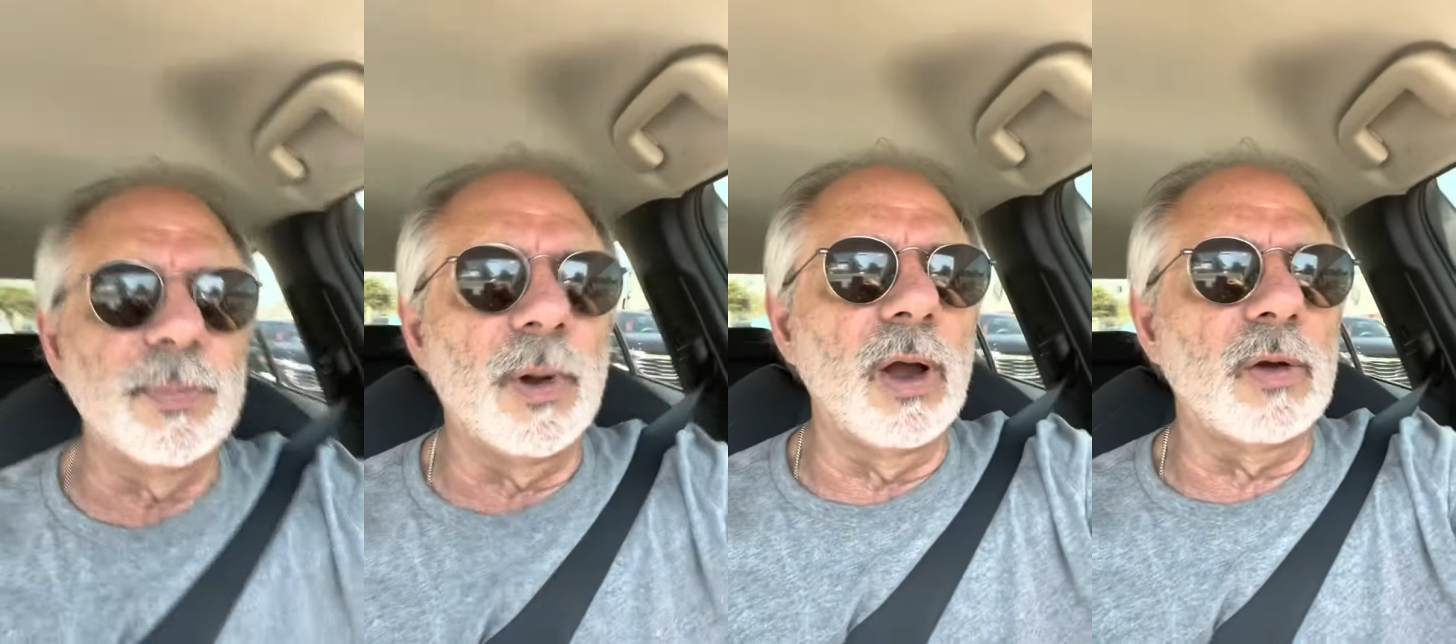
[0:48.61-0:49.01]

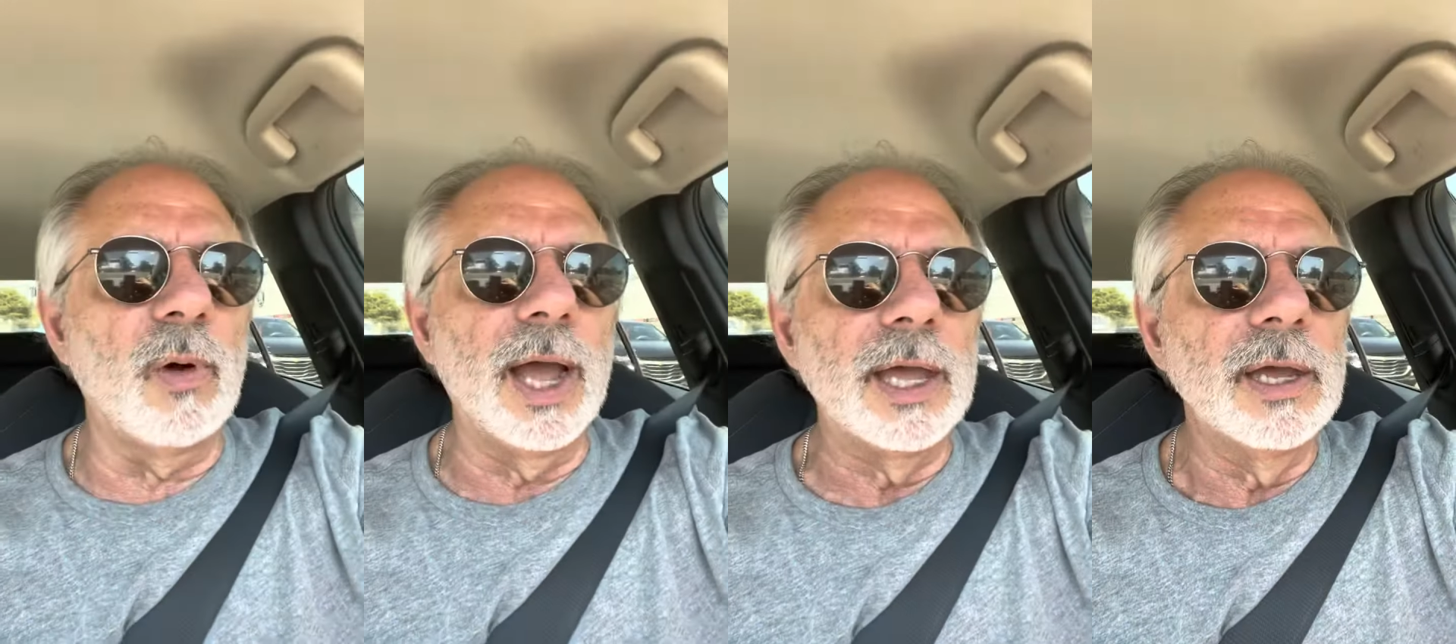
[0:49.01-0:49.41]

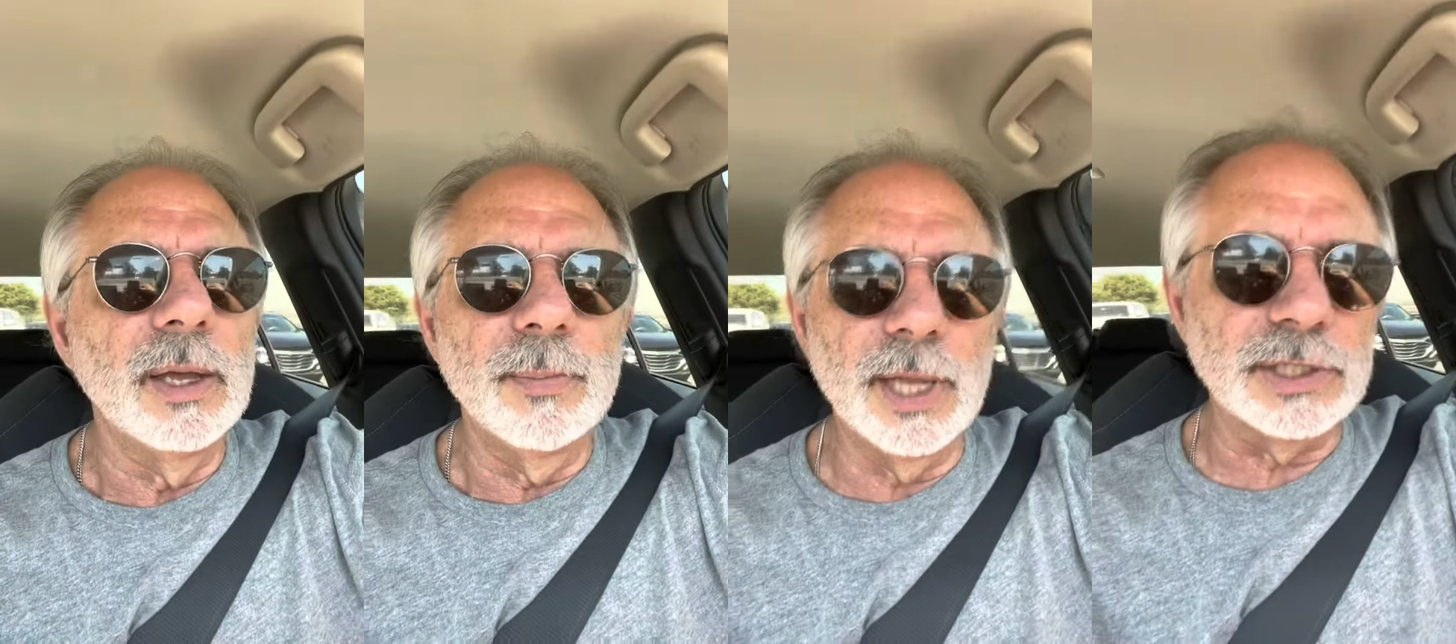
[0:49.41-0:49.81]
Parkway,
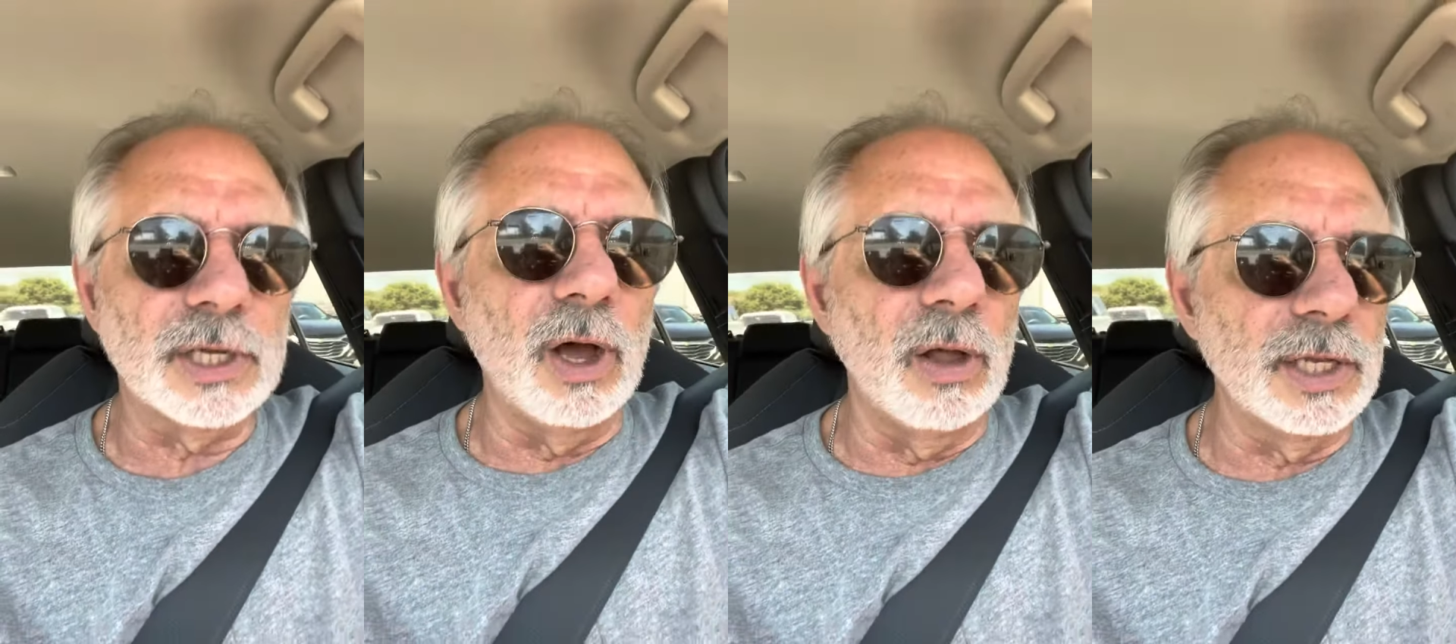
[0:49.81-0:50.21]

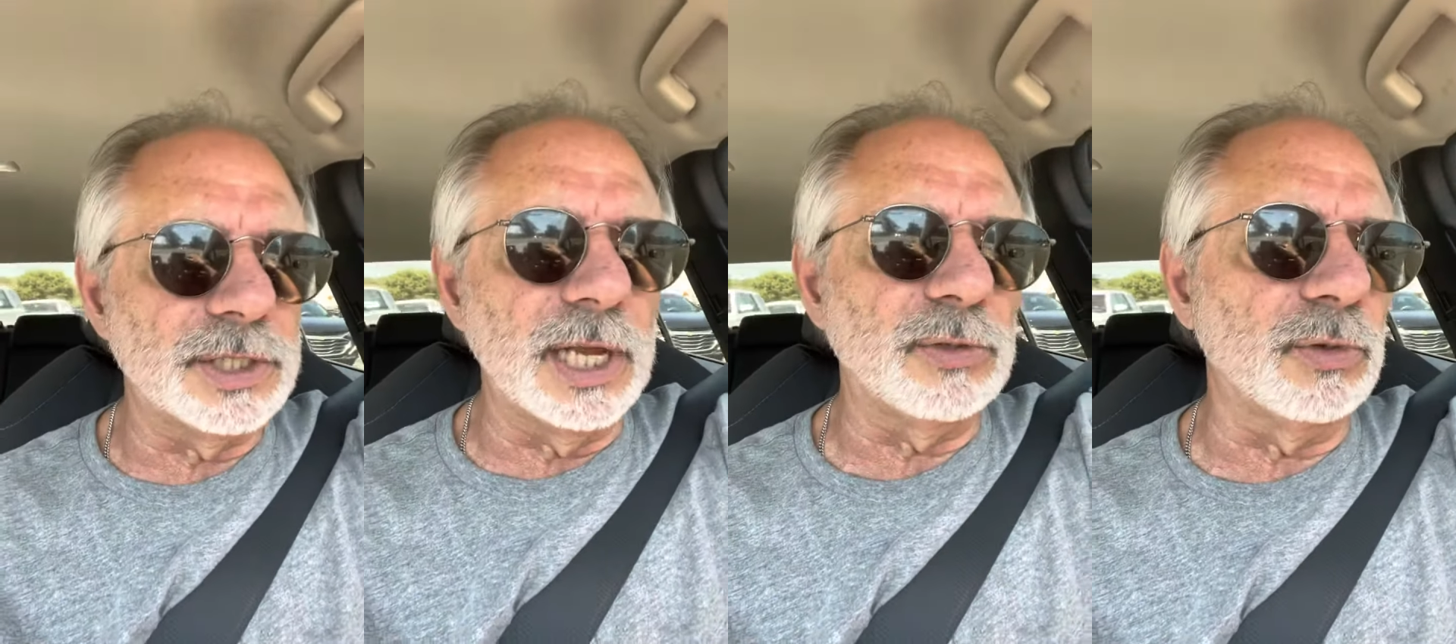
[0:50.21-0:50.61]
Pensacola
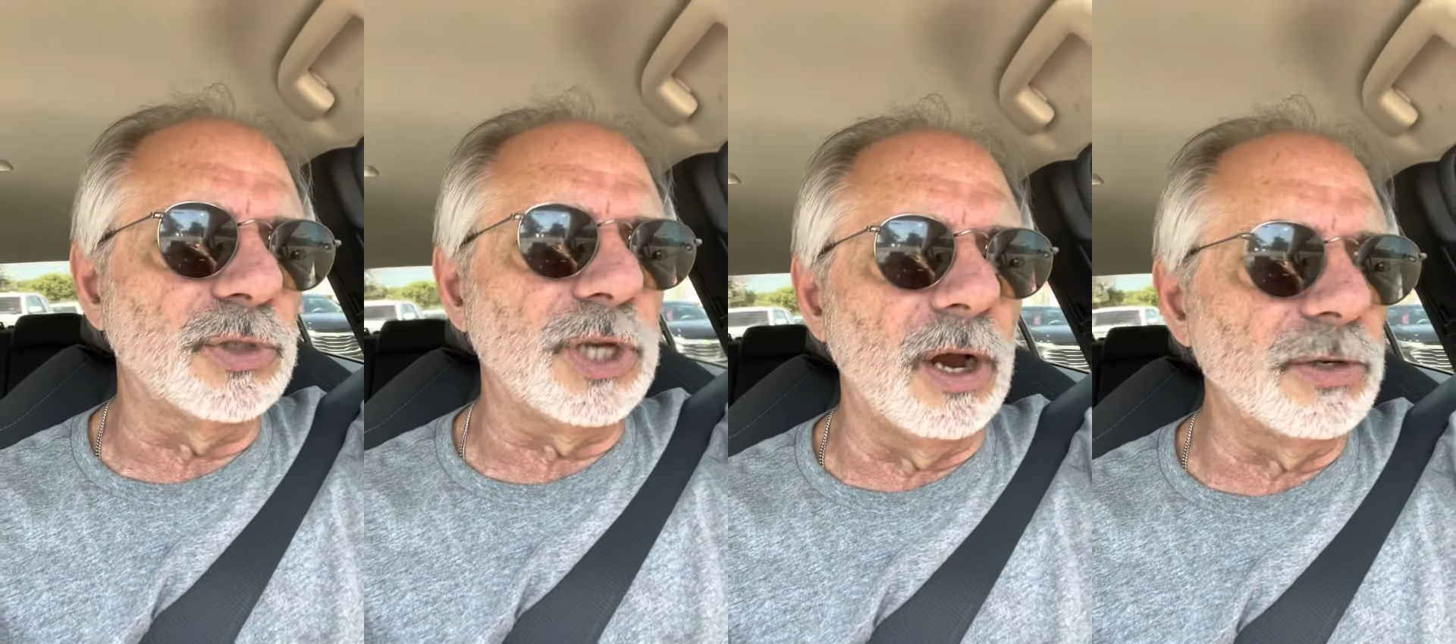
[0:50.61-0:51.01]
Central
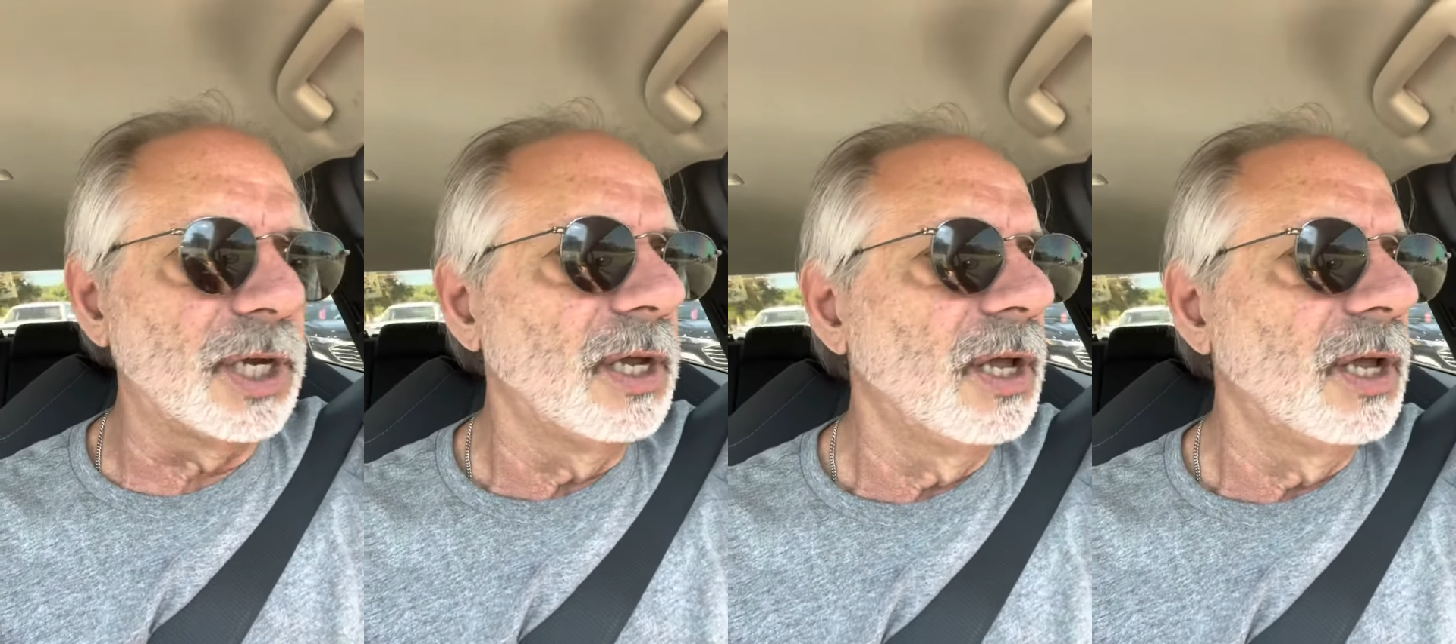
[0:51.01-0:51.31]
Church,